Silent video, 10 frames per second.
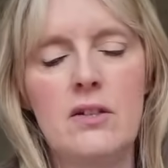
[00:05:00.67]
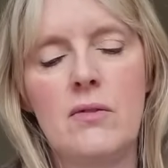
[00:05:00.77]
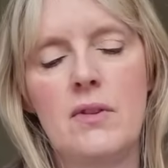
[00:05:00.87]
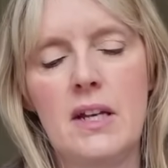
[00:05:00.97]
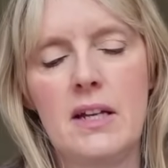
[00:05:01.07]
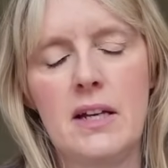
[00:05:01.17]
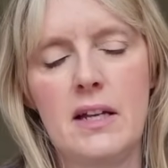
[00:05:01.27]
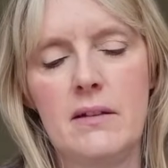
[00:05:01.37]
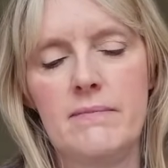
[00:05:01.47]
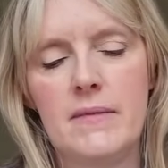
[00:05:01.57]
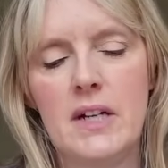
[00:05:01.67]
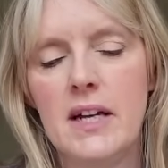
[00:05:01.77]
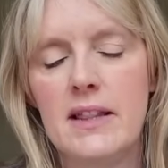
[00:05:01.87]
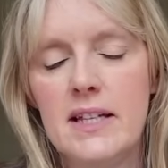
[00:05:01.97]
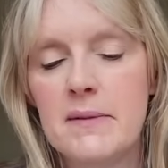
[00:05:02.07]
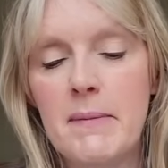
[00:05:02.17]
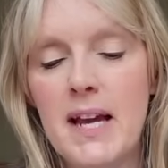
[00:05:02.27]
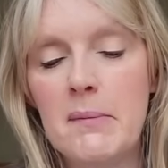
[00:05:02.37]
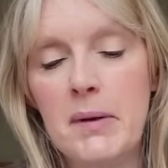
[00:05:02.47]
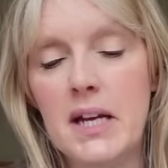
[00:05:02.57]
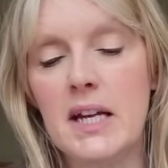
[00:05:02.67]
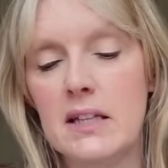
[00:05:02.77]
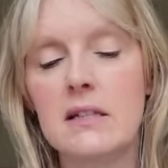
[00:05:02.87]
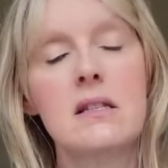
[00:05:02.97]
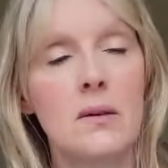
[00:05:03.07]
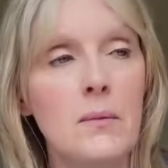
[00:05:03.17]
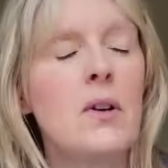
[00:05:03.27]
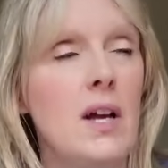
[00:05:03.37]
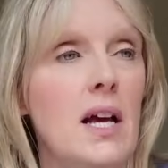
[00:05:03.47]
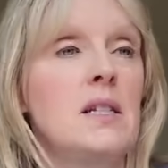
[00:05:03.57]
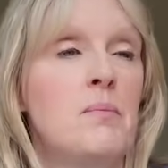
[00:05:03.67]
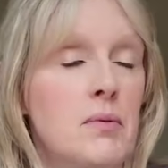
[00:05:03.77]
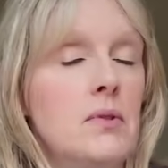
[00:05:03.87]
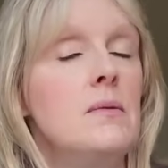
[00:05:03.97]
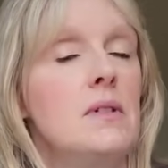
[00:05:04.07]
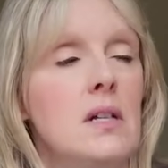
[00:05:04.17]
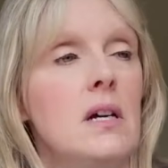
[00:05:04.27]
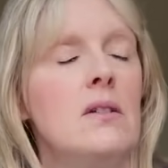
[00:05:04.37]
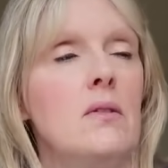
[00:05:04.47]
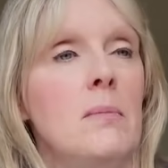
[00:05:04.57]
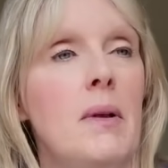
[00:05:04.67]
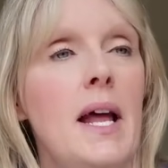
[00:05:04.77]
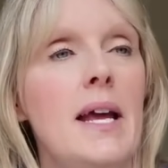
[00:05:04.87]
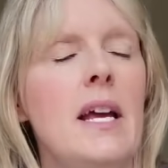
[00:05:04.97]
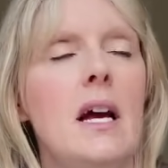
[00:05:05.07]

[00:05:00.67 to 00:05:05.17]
and you're thinking, this may be that someone has brought you a turd on a plate